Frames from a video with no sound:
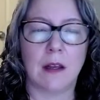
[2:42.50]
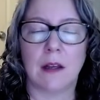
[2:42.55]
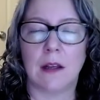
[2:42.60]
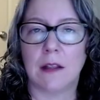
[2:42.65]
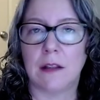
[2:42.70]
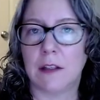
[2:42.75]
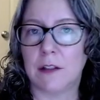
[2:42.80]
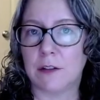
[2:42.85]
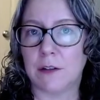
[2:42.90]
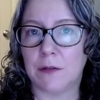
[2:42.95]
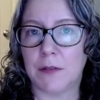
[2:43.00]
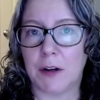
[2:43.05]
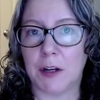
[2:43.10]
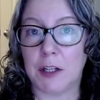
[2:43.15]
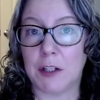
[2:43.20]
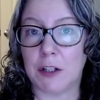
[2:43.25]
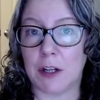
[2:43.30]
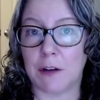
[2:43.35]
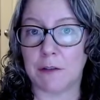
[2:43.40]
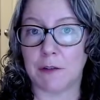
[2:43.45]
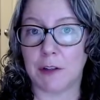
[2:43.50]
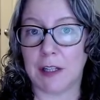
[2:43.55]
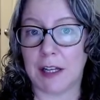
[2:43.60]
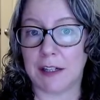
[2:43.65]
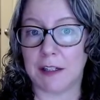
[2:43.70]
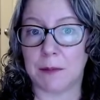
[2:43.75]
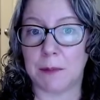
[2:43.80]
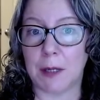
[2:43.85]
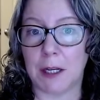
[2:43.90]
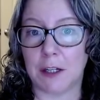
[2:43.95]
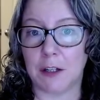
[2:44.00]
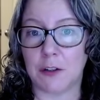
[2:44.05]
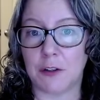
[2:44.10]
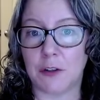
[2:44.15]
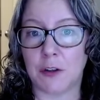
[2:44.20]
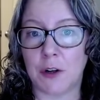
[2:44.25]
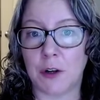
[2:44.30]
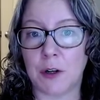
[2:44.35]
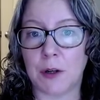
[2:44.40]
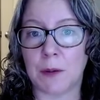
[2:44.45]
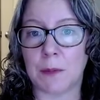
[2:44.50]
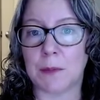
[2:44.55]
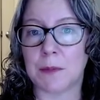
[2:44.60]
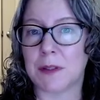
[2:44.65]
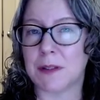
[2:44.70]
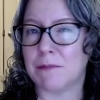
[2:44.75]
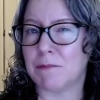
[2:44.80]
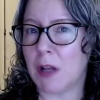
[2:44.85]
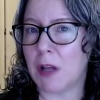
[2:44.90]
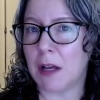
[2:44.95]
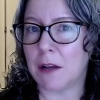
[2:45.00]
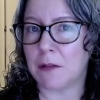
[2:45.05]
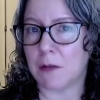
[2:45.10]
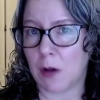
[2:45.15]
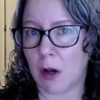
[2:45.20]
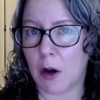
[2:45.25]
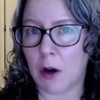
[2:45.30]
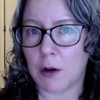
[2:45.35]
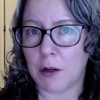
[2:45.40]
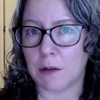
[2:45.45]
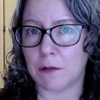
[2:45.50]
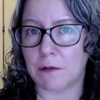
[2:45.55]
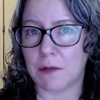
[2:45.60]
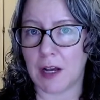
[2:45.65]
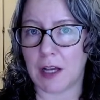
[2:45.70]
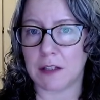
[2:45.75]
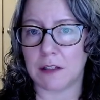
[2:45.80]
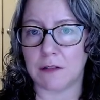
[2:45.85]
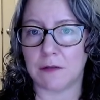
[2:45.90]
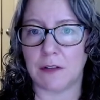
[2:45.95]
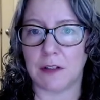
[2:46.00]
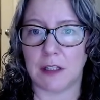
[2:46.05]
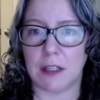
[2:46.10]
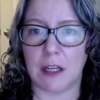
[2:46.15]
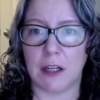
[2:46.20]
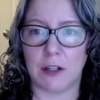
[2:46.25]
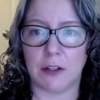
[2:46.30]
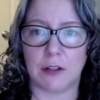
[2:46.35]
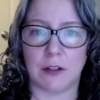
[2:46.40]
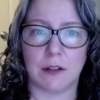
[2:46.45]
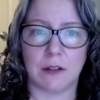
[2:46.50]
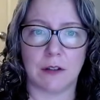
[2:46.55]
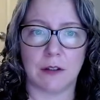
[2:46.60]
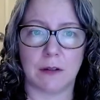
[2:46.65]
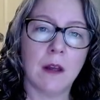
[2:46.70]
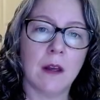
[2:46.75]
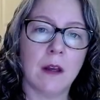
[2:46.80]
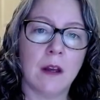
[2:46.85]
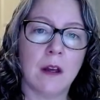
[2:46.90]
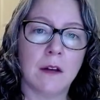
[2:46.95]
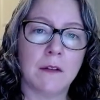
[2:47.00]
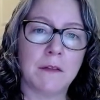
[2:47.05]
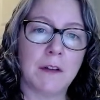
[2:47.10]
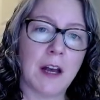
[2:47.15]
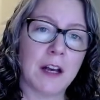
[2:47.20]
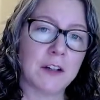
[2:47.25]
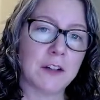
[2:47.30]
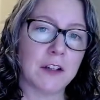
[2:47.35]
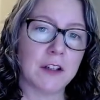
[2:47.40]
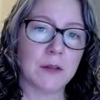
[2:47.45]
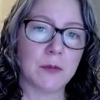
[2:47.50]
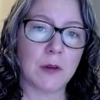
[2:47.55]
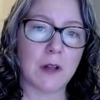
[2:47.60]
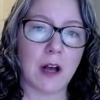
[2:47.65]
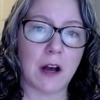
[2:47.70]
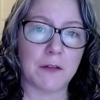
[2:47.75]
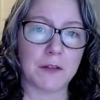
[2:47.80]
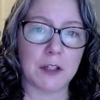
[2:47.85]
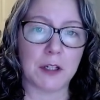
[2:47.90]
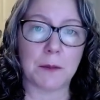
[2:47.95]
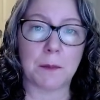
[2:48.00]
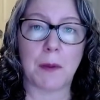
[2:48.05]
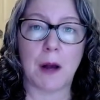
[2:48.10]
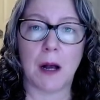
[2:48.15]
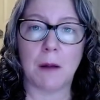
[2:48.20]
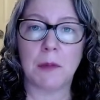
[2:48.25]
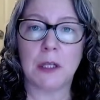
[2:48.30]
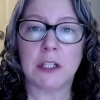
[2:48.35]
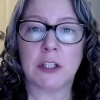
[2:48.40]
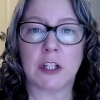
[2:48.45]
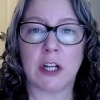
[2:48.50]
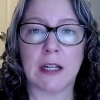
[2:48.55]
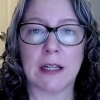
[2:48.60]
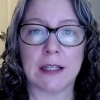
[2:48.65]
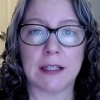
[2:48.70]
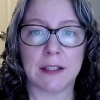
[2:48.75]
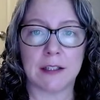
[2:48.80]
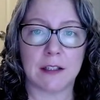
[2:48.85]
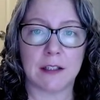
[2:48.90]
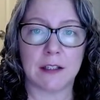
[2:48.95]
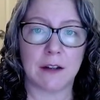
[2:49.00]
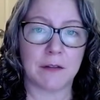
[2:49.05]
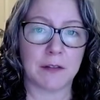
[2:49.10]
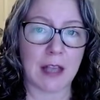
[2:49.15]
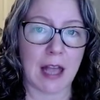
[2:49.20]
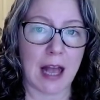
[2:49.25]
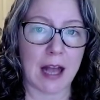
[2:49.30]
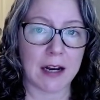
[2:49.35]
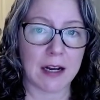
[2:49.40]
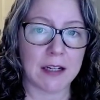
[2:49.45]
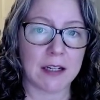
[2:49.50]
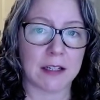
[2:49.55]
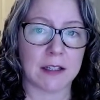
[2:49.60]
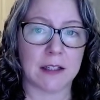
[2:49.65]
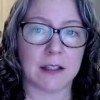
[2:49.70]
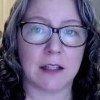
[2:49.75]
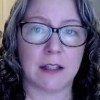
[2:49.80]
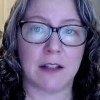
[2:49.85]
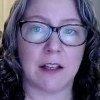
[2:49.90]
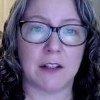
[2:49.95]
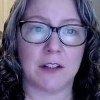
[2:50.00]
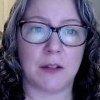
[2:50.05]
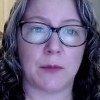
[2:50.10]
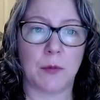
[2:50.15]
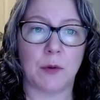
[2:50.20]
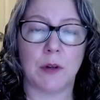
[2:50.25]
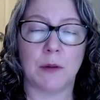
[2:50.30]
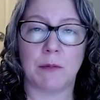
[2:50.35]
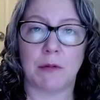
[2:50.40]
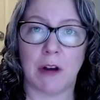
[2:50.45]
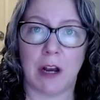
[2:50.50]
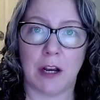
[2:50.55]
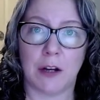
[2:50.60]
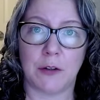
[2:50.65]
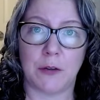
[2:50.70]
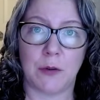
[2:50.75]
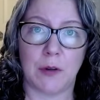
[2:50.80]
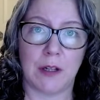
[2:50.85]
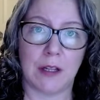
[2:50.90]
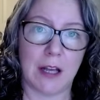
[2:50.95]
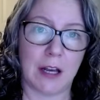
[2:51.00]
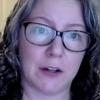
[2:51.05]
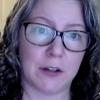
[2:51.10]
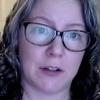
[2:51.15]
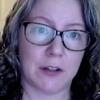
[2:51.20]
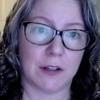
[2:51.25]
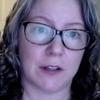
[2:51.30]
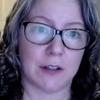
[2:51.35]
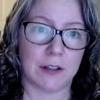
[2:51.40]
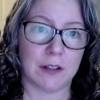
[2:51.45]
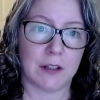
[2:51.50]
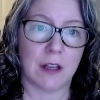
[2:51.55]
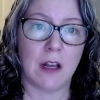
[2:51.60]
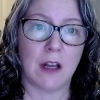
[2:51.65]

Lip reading: These are very general and debated terms, not hard and fast affiliations. Factions will often publish lists of candidates that they support prior to elections,